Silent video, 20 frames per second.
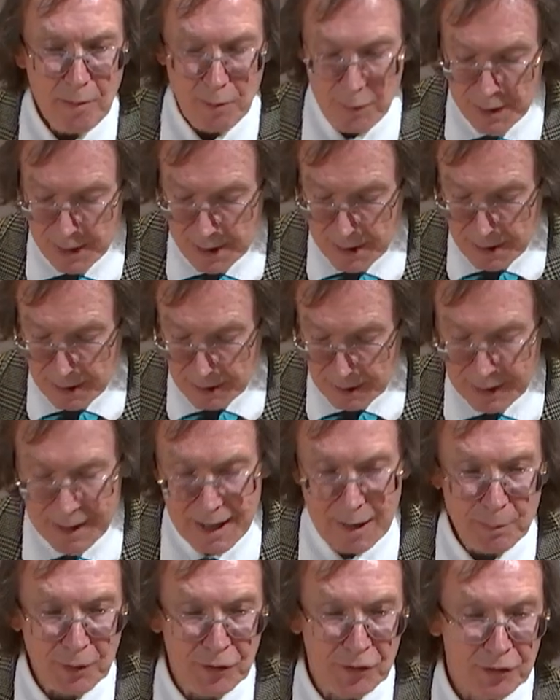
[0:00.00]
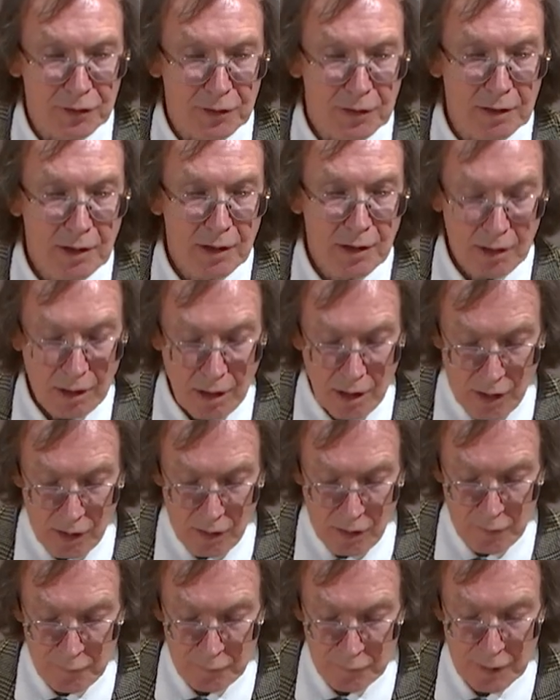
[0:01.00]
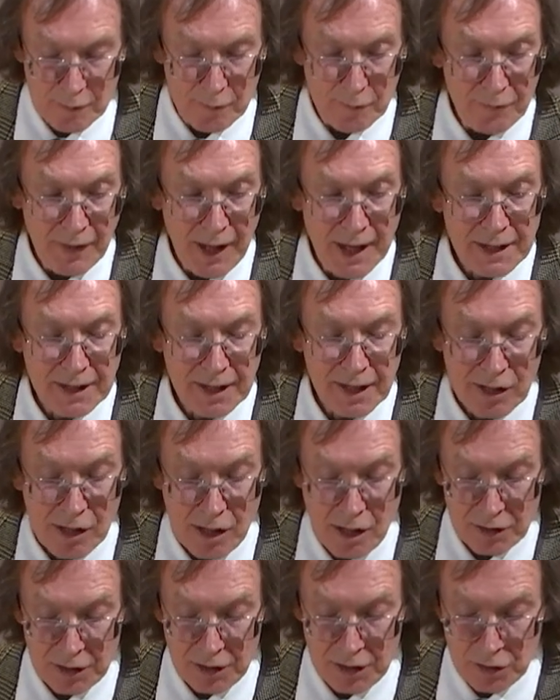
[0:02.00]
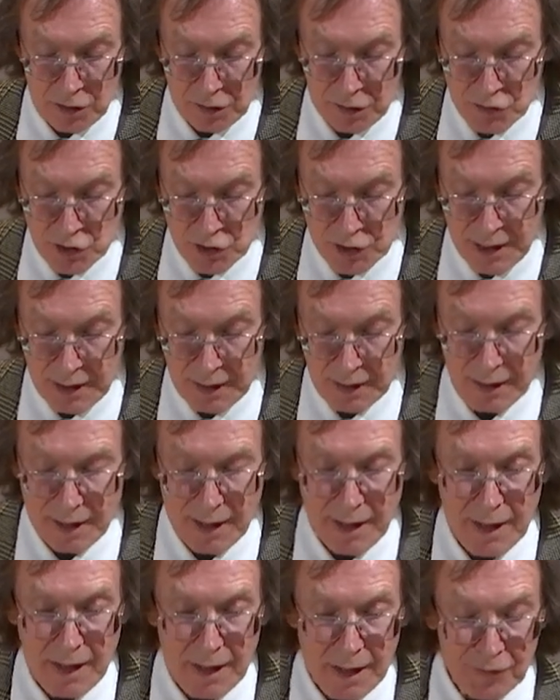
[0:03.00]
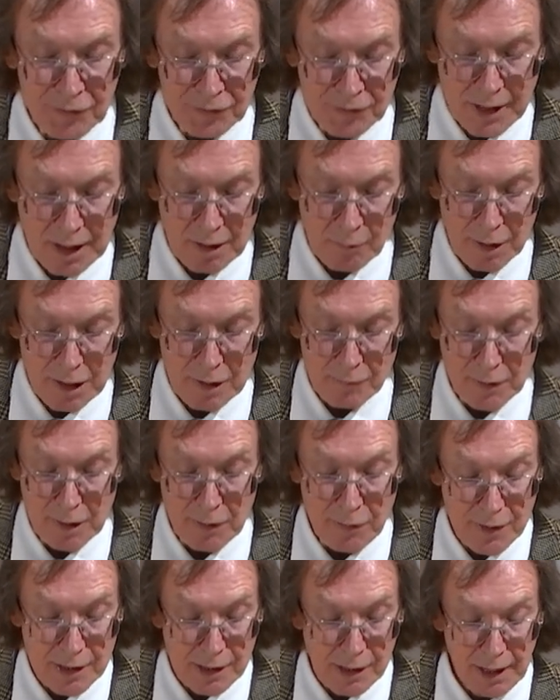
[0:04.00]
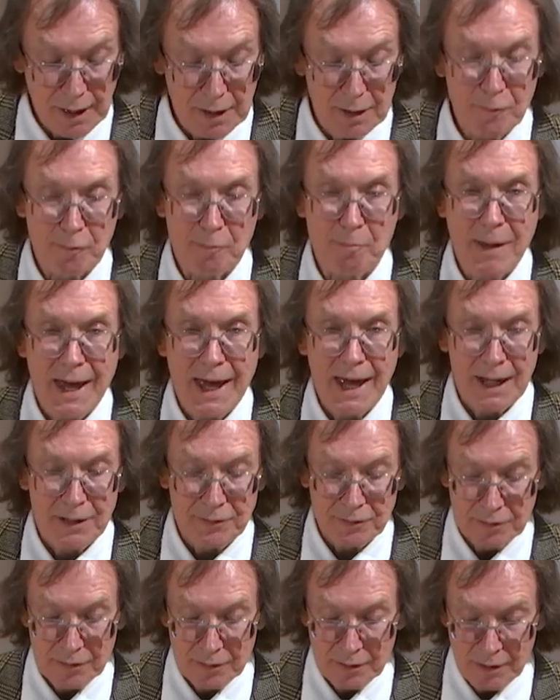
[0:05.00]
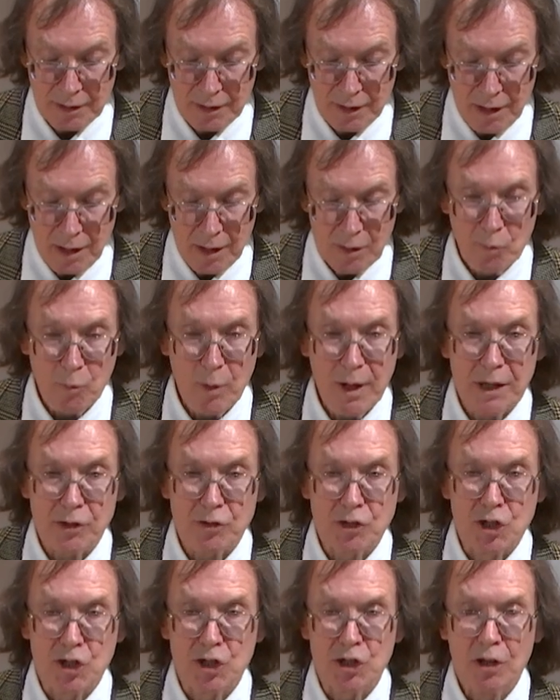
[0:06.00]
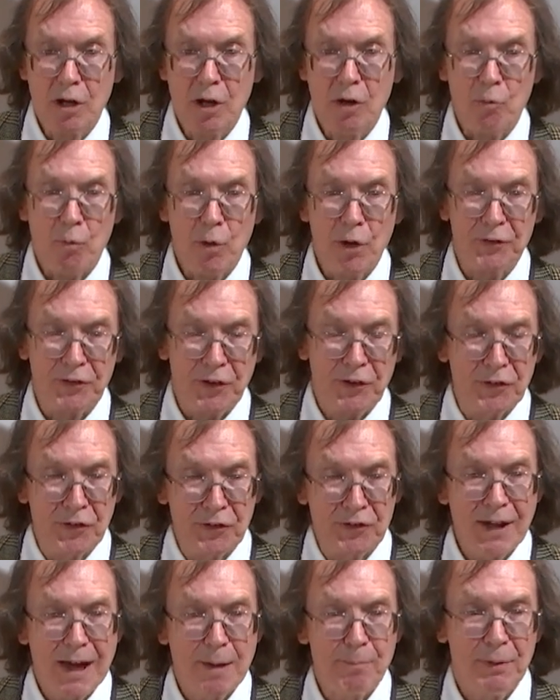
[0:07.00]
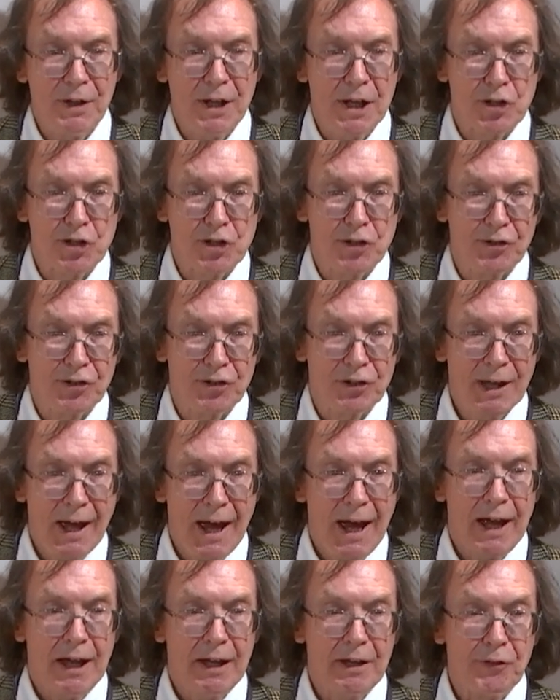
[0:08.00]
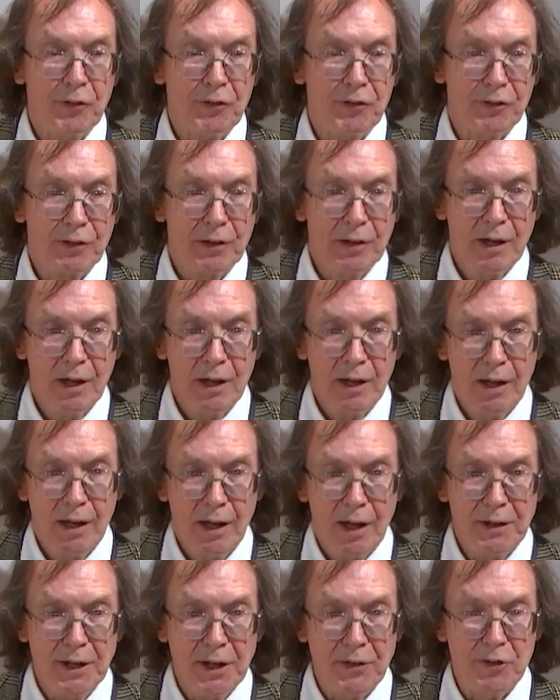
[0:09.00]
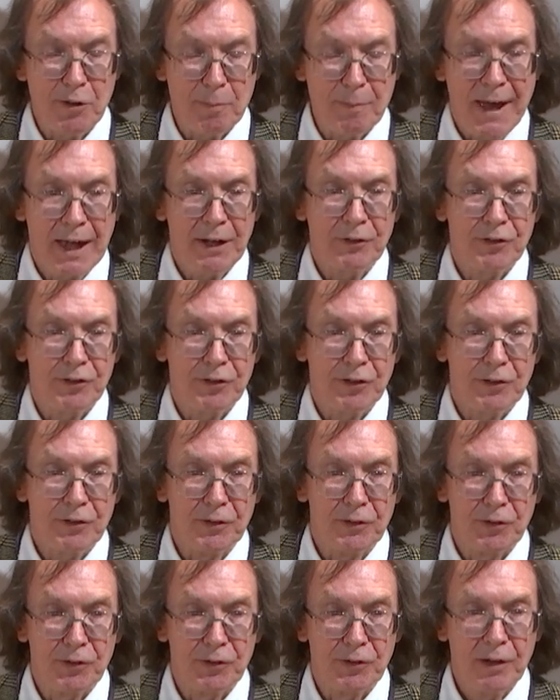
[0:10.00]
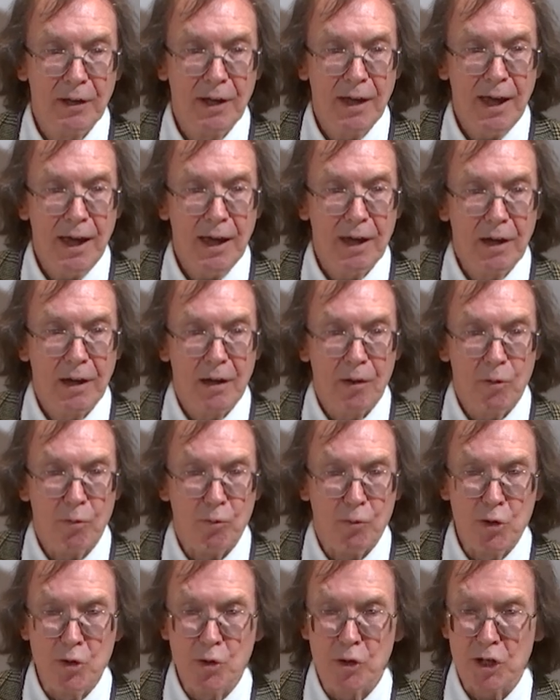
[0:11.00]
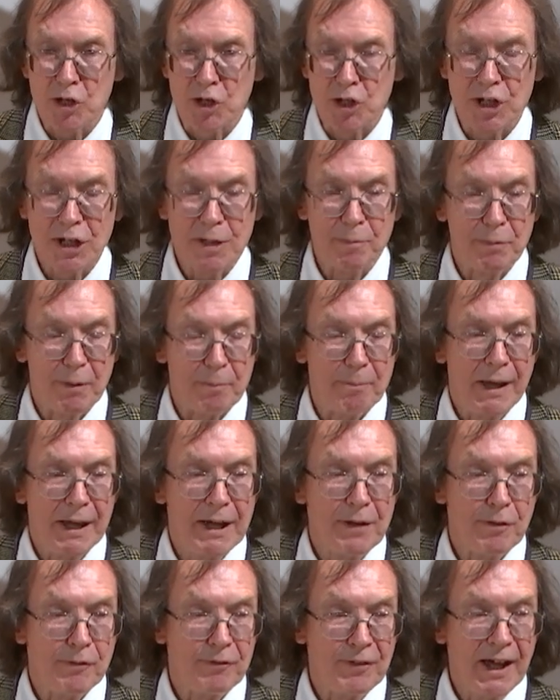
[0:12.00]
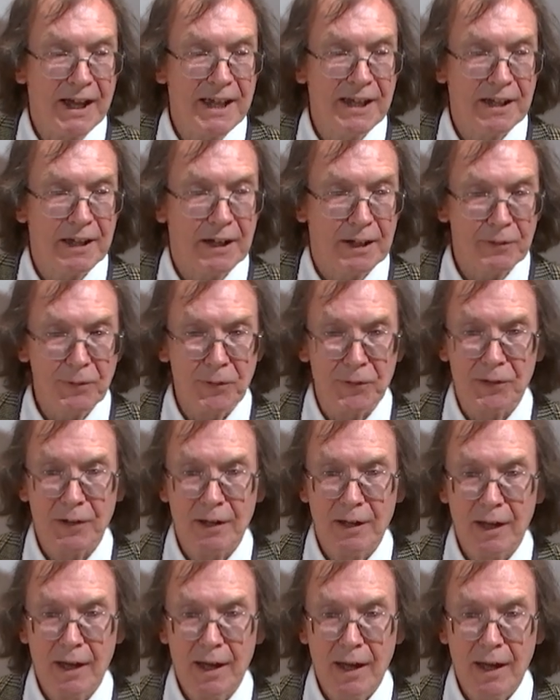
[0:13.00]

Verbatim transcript: The capital of Viking archaeology is, however, the Isle of Man, which was established as an independent rulership by the Vikings,